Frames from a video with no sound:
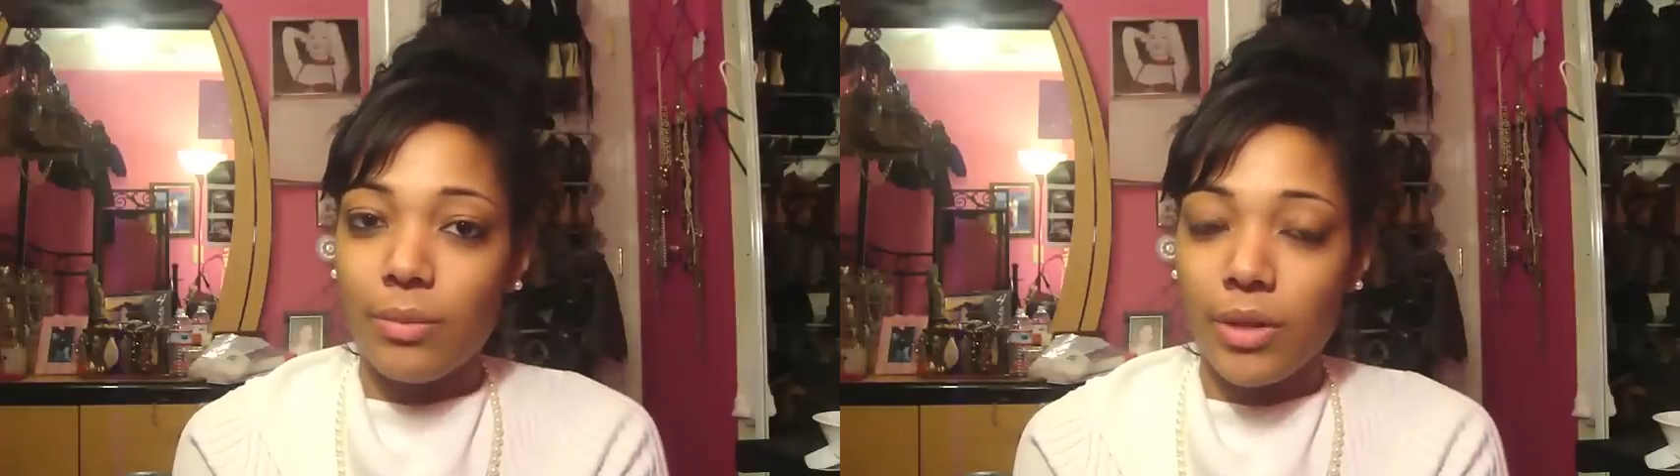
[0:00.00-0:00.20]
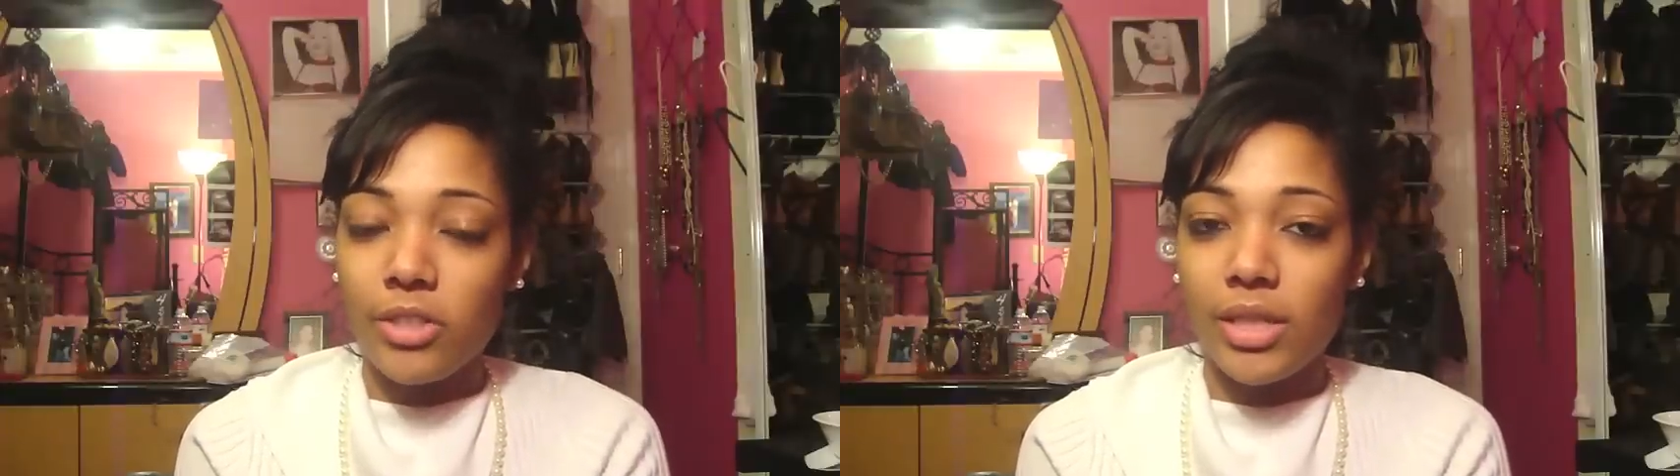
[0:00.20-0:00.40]

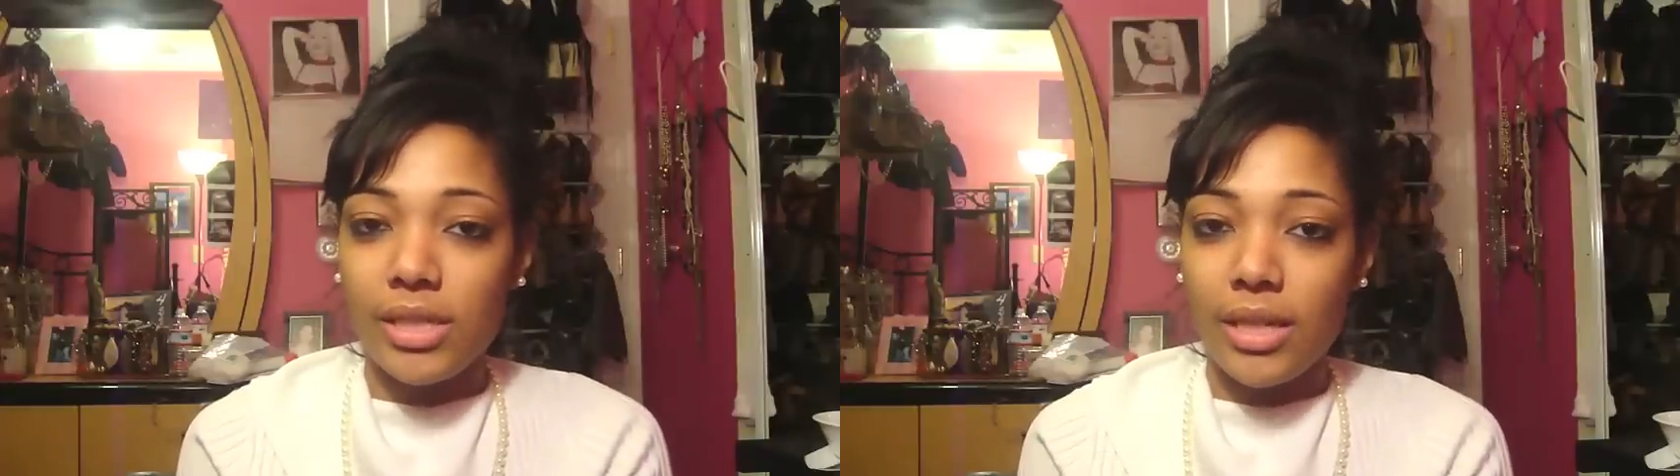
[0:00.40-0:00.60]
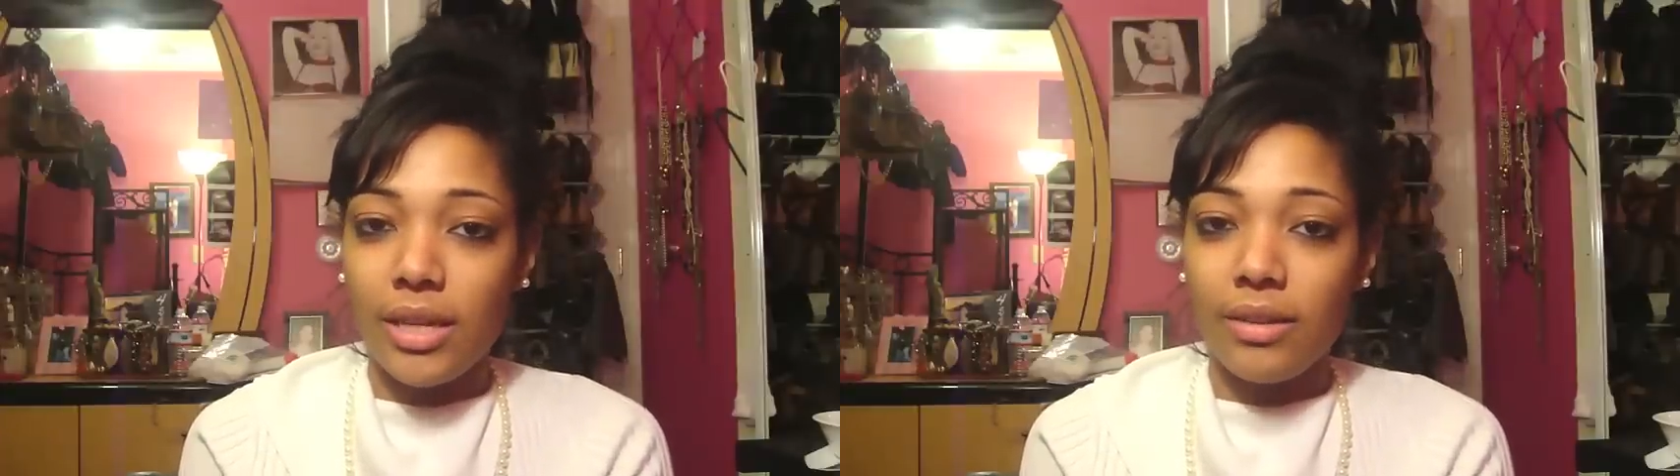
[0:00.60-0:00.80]
work just
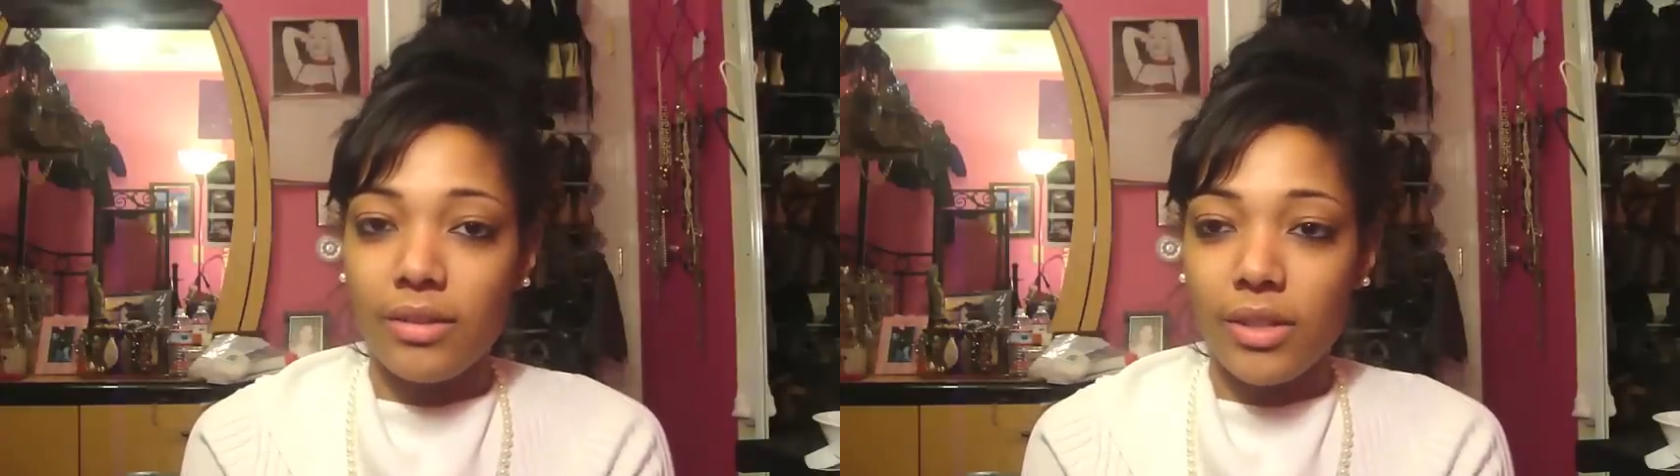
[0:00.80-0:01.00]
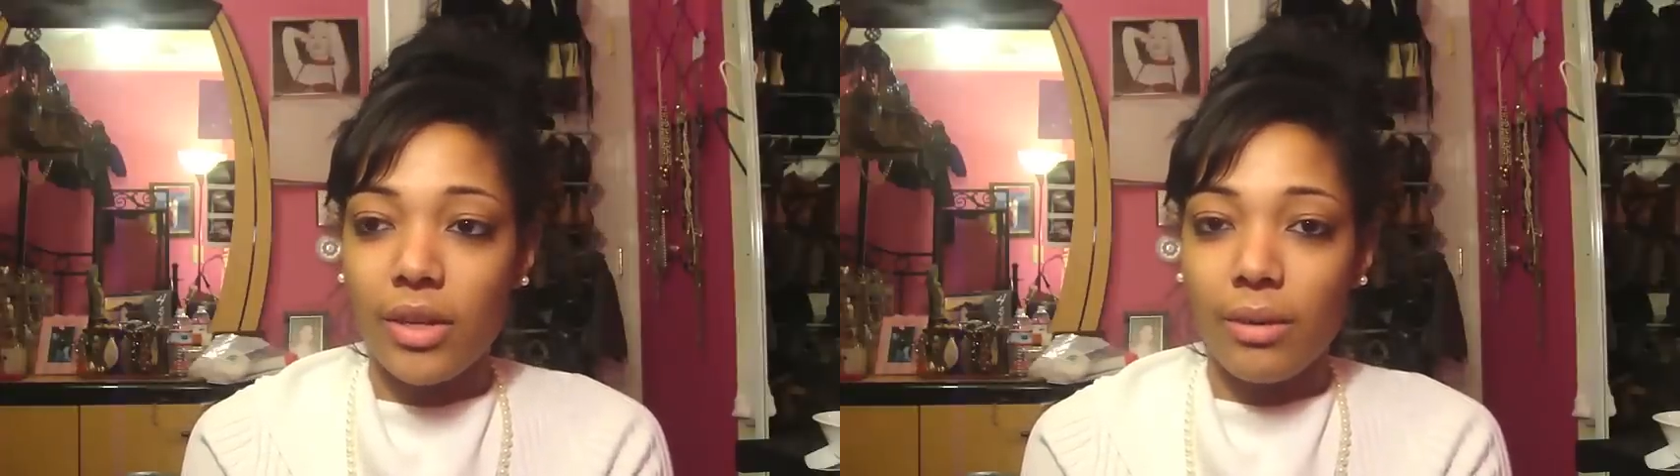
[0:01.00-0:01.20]
to,
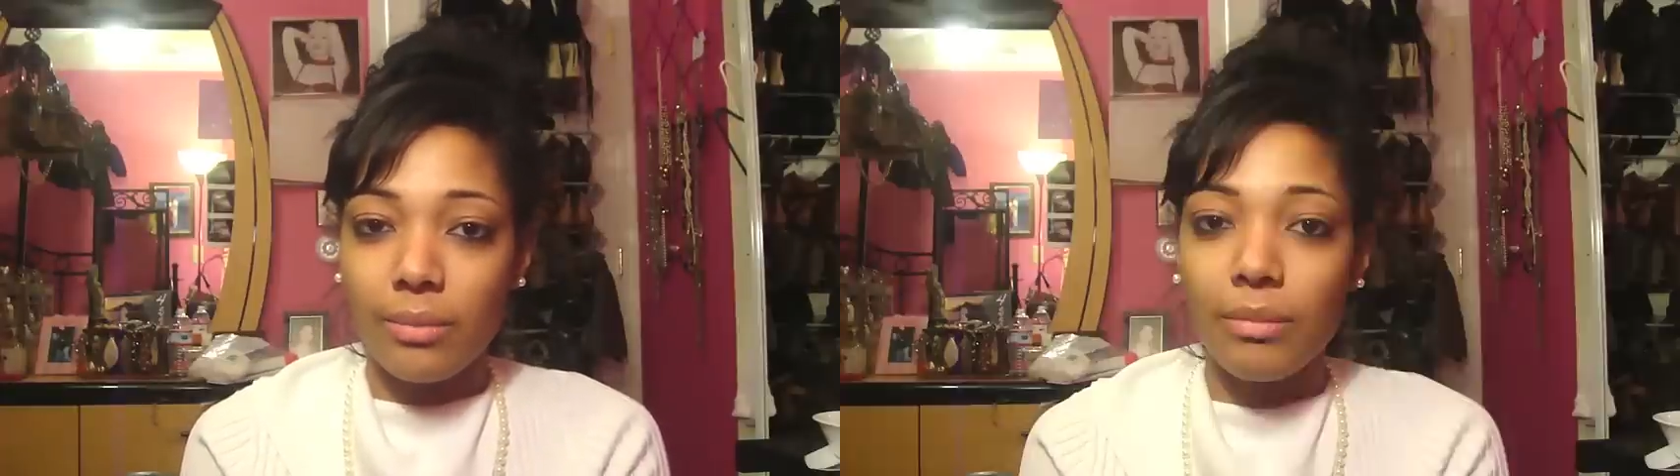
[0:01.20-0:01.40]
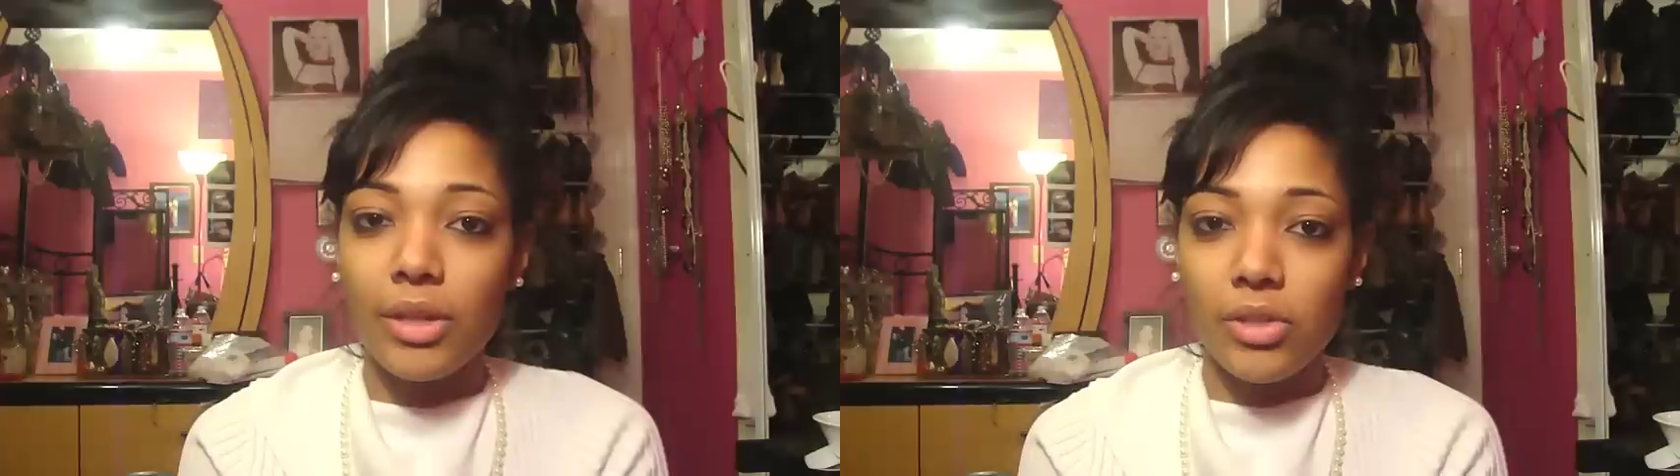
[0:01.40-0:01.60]
you know,
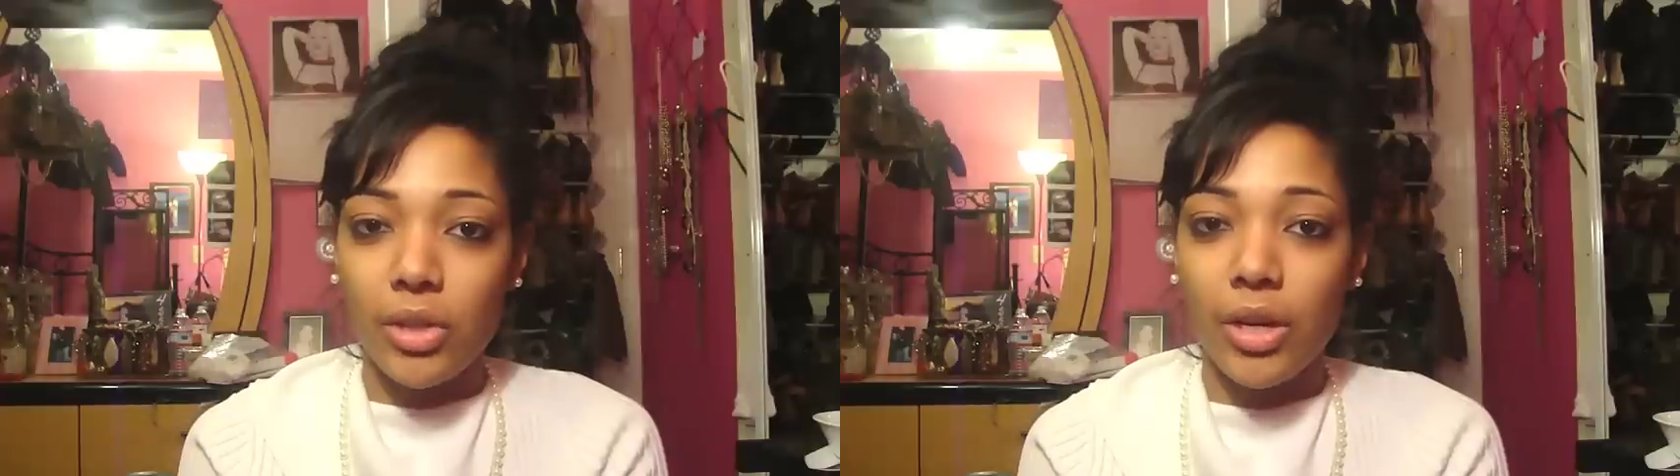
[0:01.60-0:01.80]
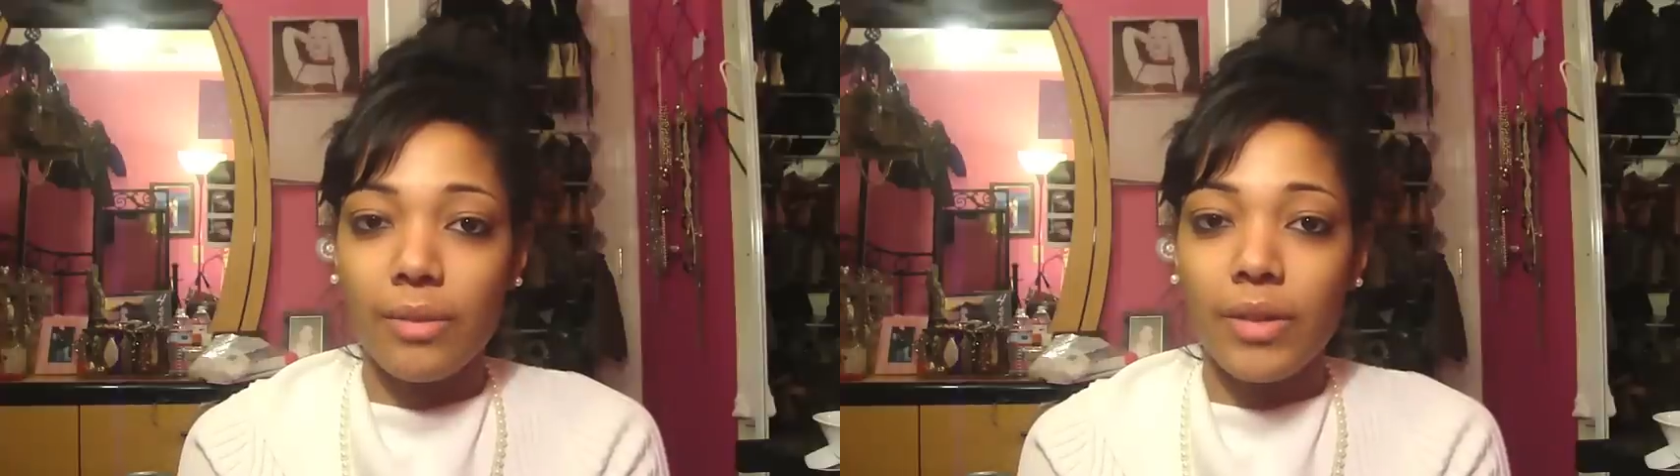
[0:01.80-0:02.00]
make
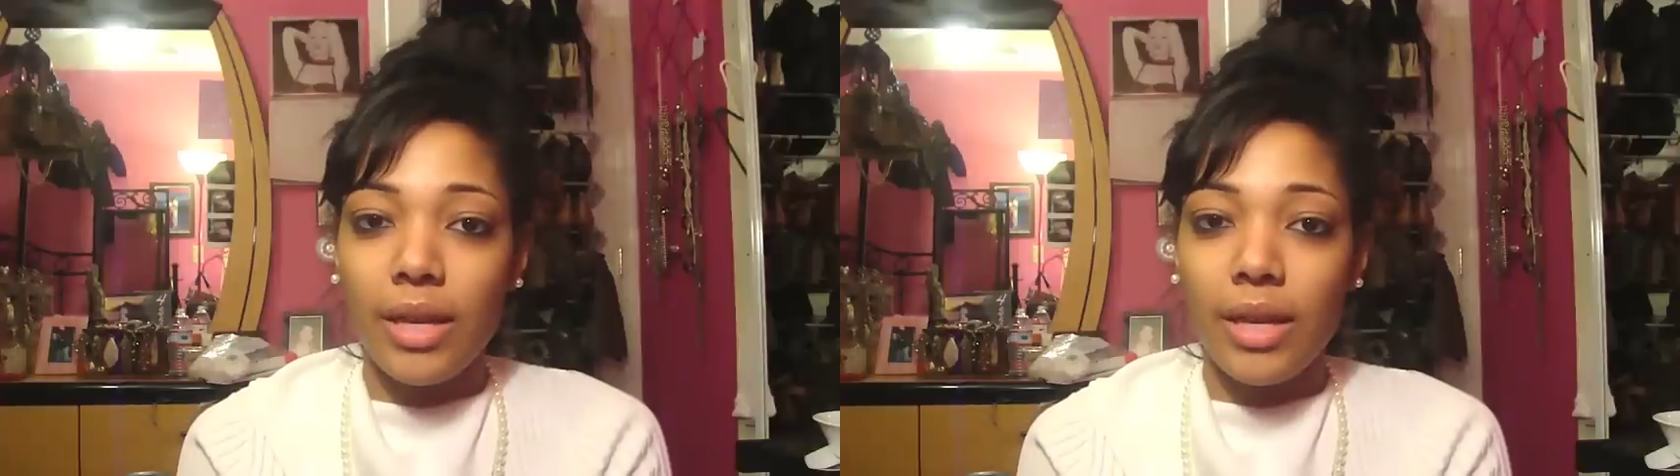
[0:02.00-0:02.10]
sure.